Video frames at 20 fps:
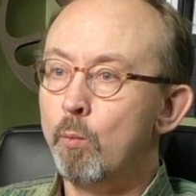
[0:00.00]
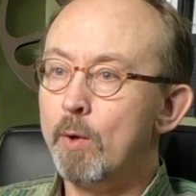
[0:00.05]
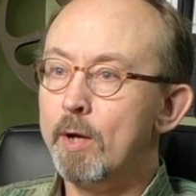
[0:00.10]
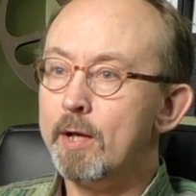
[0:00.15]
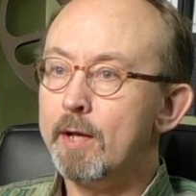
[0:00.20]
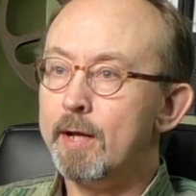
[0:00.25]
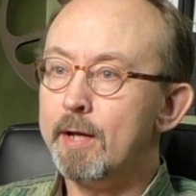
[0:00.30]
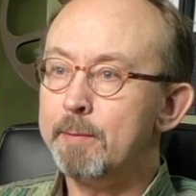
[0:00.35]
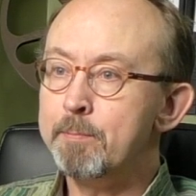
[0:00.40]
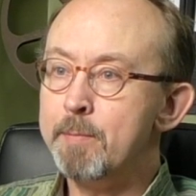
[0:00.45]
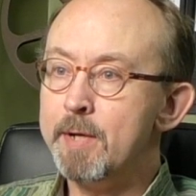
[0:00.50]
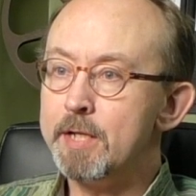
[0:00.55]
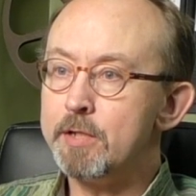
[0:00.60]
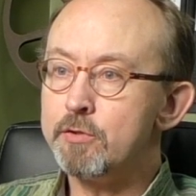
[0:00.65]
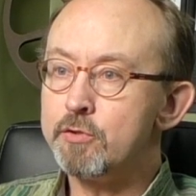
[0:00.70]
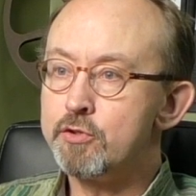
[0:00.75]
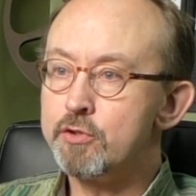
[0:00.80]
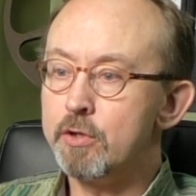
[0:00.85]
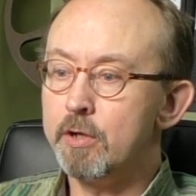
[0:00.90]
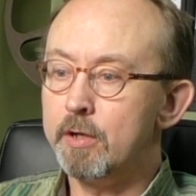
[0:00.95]
Well, I
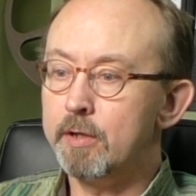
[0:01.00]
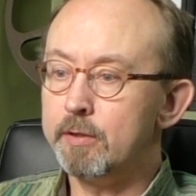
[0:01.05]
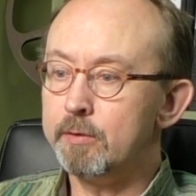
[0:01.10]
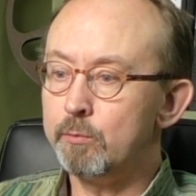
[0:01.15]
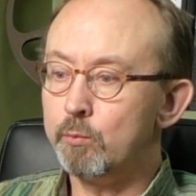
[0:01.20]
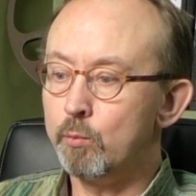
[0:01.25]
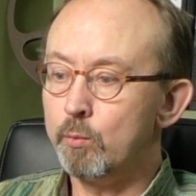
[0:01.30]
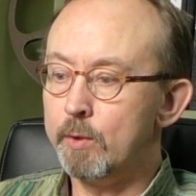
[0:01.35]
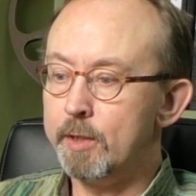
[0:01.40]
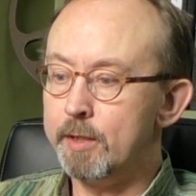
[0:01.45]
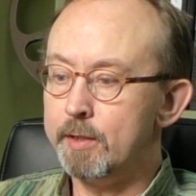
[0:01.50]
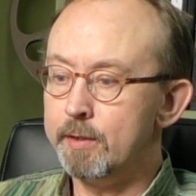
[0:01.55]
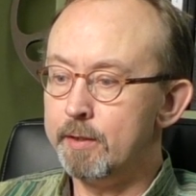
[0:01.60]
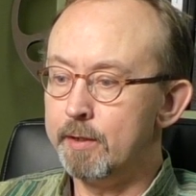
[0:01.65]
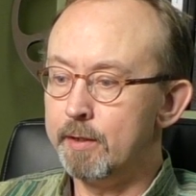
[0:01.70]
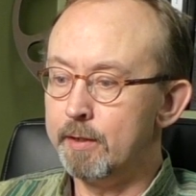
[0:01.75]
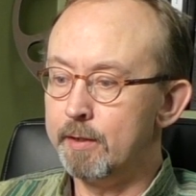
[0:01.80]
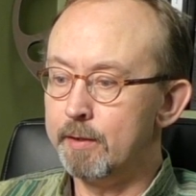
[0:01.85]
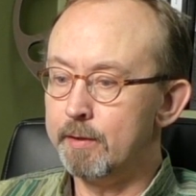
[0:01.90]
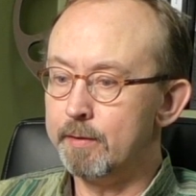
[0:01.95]
met Jean
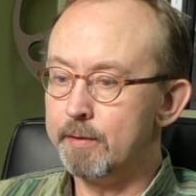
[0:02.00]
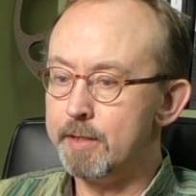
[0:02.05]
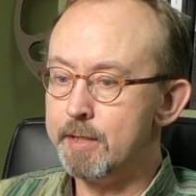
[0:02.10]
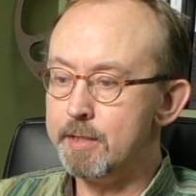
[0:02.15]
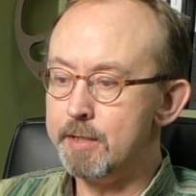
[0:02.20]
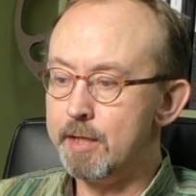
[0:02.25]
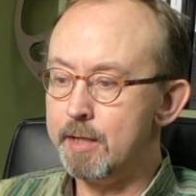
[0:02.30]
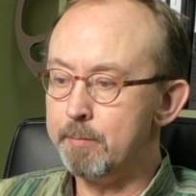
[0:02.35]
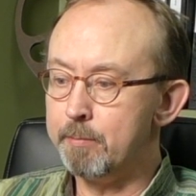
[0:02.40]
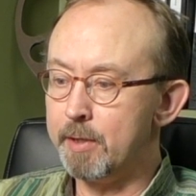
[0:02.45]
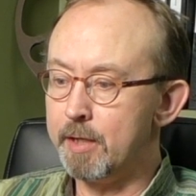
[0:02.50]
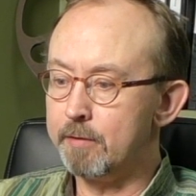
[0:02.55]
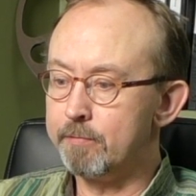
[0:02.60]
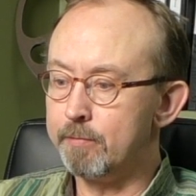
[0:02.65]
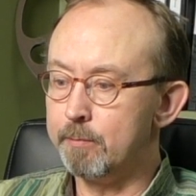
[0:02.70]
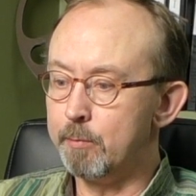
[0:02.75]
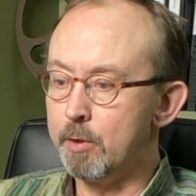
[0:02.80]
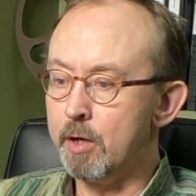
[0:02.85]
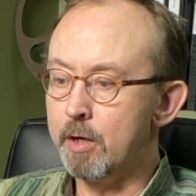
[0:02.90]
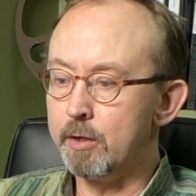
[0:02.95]
when he came back
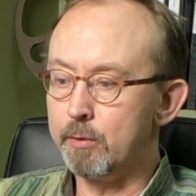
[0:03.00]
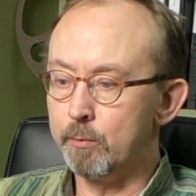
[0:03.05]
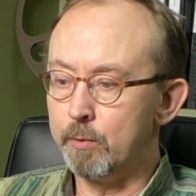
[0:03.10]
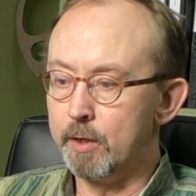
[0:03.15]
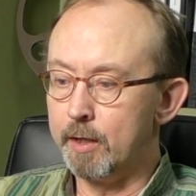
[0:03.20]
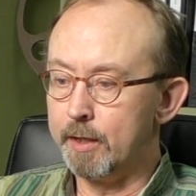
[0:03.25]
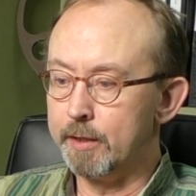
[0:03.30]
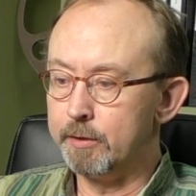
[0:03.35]
from Ottawa.